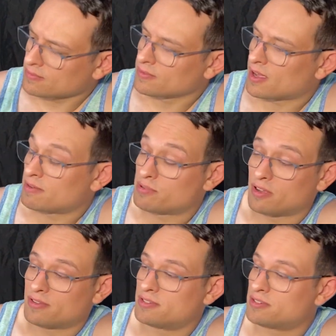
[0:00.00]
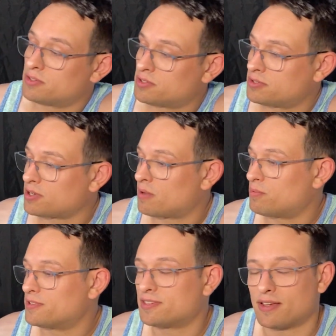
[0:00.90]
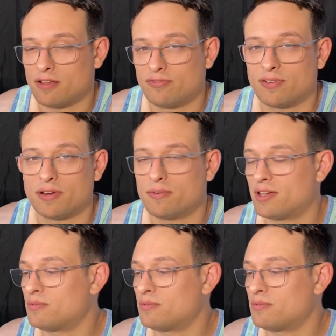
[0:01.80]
I'd probably just chop one side off right away.